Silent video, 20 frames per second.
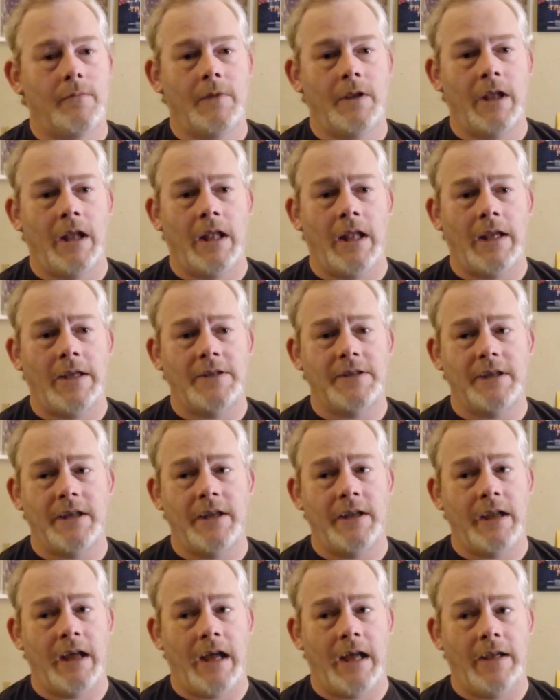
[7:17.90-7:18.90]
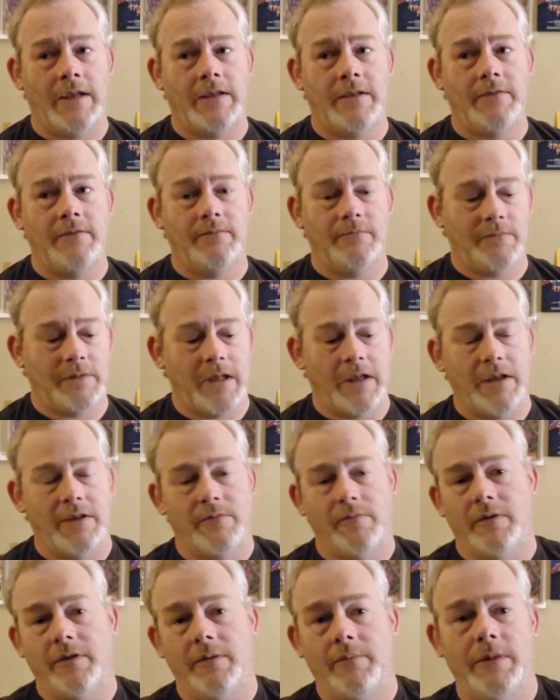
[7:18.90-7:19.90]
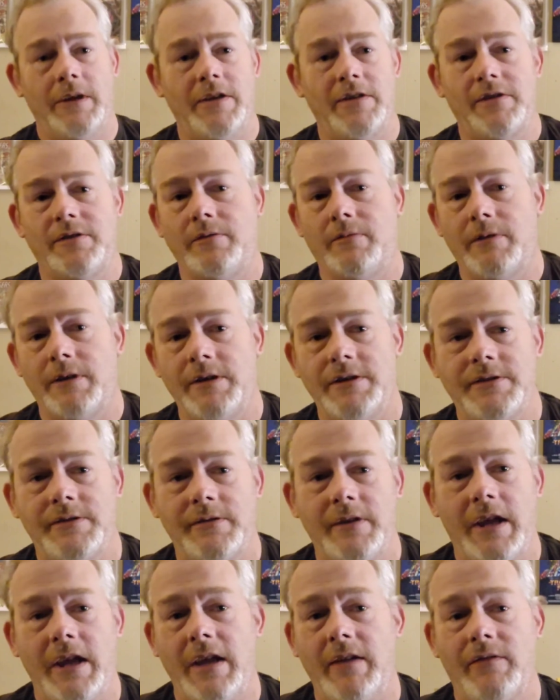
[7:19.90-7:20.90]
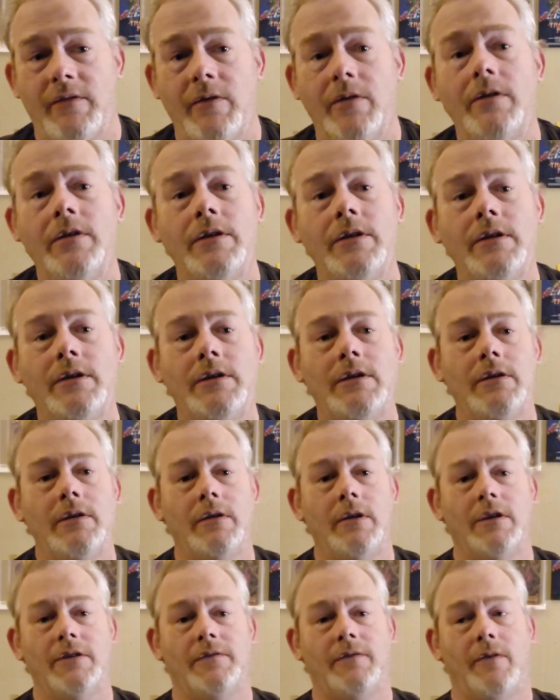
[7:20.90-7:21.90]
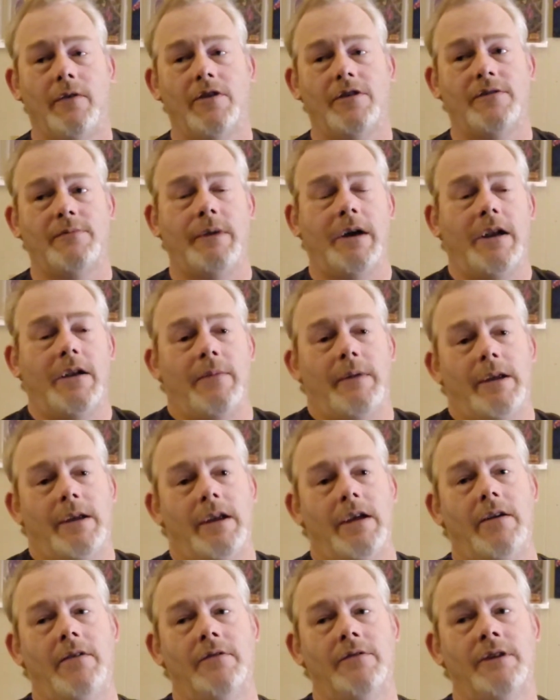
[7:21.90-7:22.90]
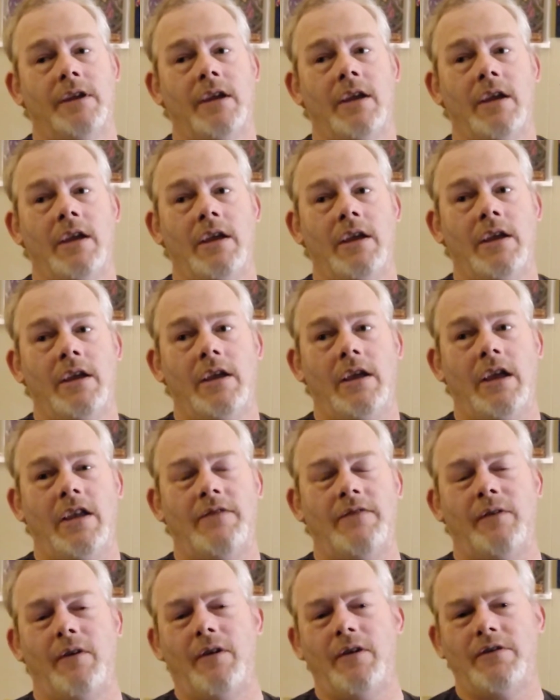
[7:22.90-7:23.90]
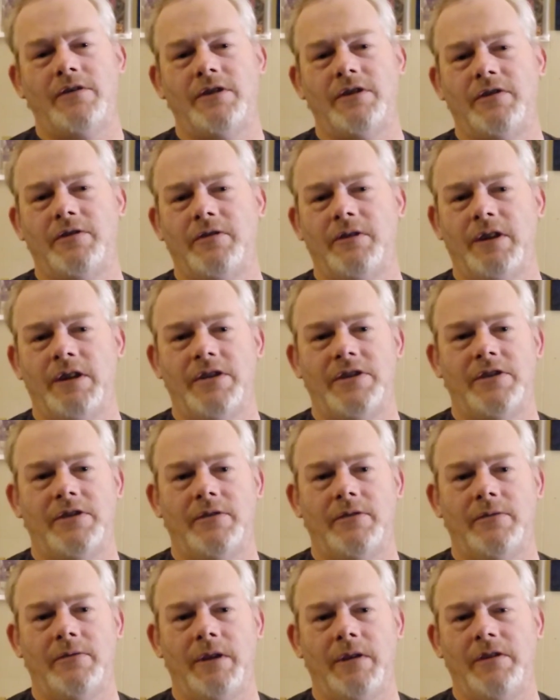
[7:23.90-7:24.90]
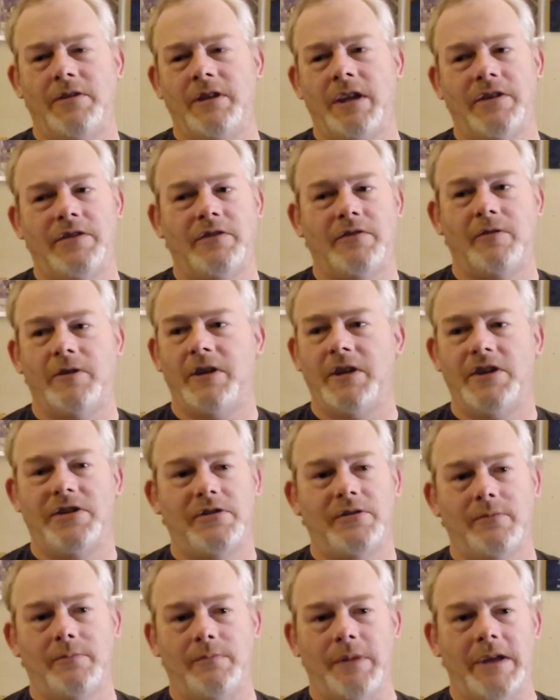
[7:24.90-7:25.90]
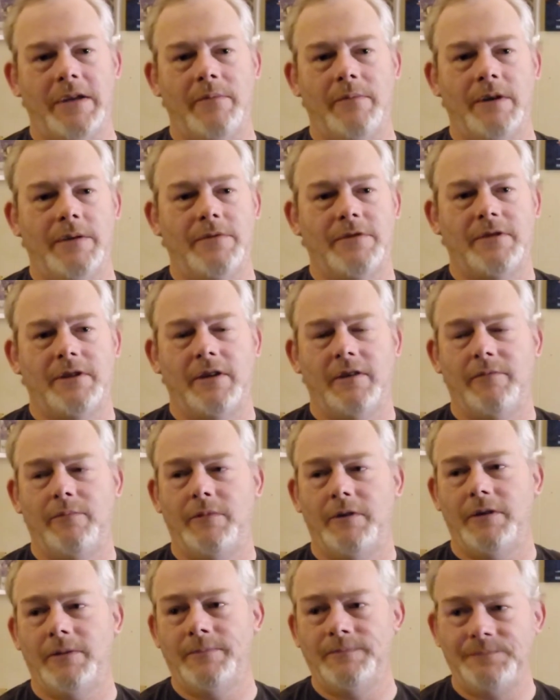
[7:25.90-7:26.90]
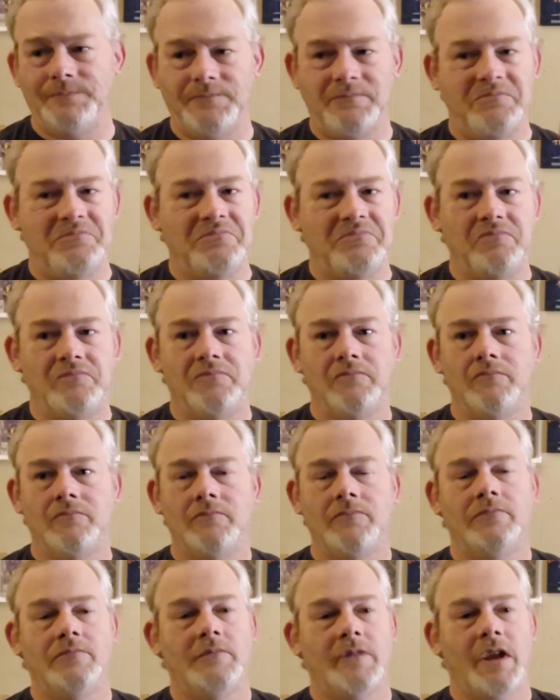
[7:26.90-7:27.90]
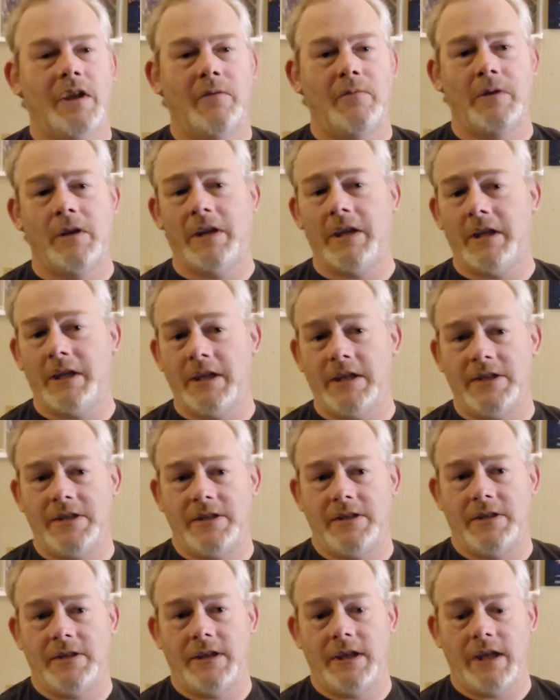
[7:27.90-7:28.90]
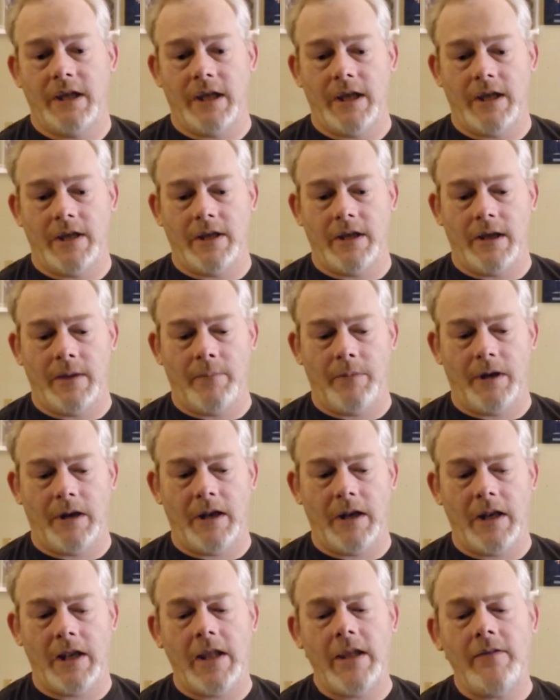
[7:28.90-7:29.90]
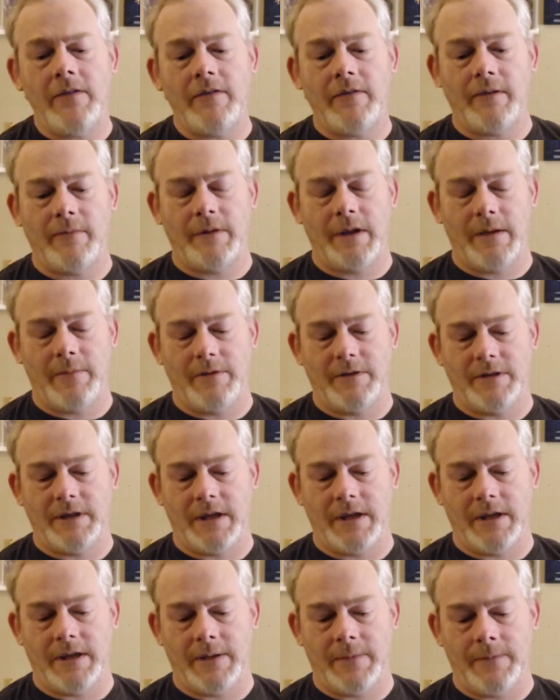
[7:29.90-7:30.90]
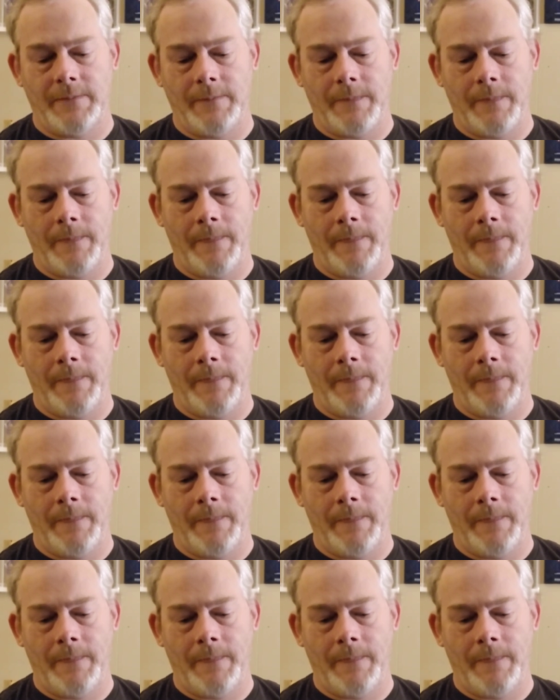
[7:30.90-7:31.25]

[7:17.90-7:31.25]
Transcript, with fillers: now, like I said, I think it's one of the best stories ever as far as Spider-Man goes. As far as the traditional, you know, it's not the traditional beat 'em up stuff, but it really gets you. And I uh, believe, if I'm not mistaken,